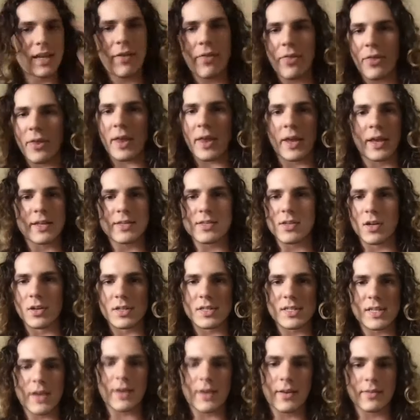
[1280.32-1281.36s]
thing. It's all the
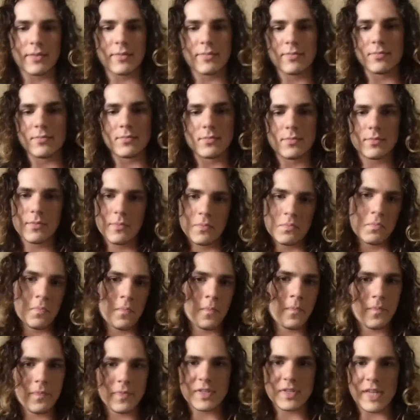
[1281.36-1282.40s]
same,
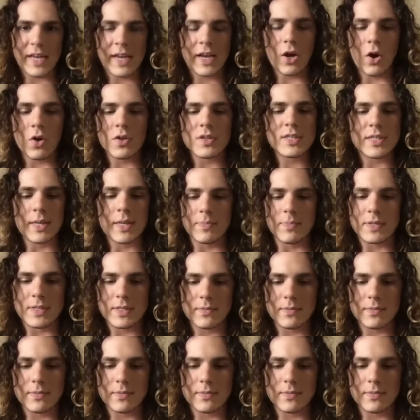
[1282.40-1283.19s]
same concept. No, it's